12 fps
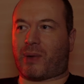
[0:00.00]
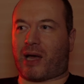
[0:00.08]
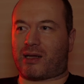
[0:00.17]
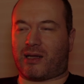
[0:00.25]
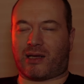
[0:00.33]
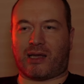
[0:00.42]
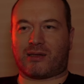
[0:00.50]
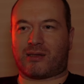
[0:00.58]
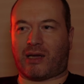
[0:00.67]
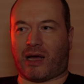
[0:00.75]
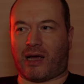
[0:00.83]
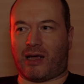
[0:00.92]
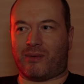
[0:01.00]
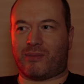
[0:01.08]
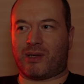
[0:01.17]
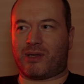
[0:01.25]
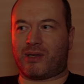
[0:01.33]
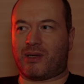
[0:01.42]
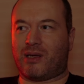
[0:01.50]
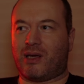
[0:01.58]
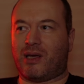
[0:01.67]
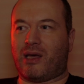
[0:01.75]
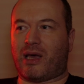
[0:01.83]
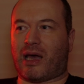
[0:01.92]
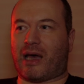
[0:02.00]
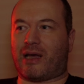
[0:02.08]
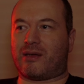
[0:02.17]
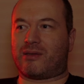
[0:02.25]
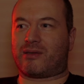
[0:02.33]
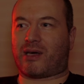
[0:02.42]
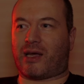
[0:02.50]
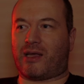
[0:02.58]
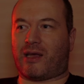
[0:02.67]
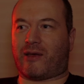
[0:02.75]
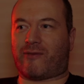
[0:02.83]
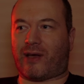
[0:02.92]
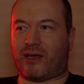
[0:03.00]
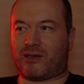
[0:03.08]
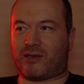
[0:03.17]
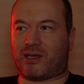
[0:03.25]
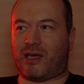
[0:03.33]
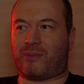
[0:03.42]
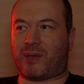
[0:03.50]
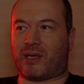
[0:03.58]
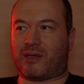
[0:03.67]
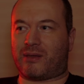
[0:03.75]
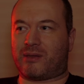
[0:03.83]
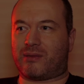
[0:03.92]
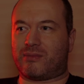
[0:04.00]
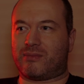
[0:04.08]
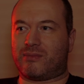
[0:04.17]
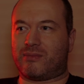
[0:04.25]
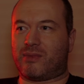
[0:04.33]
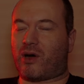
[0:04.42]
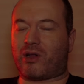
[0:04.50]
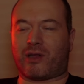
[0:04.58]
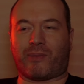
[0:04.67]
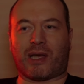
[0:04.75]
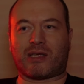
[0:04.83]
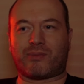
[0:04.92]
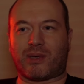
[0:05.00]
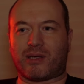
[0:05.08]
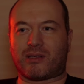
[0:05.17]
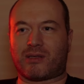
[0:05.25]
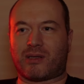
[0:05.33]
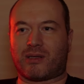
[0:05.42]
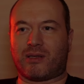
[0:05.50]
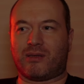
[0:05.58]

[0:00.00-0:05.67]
battle against time and trying a fight to keep in all the best bits.